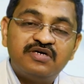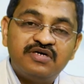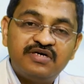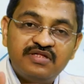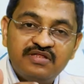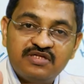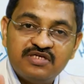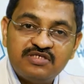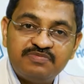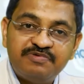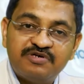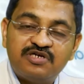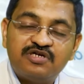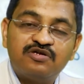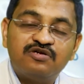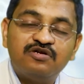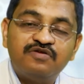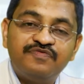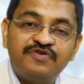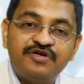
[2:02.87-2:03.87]
in this
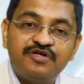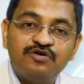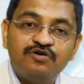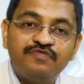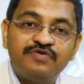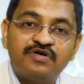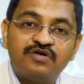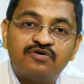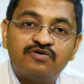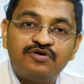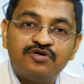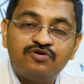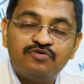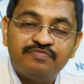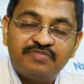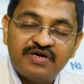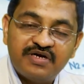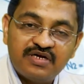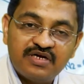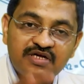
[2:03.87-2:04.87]
particular video, we are going to
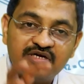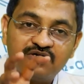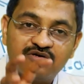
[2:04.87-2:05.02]
mainly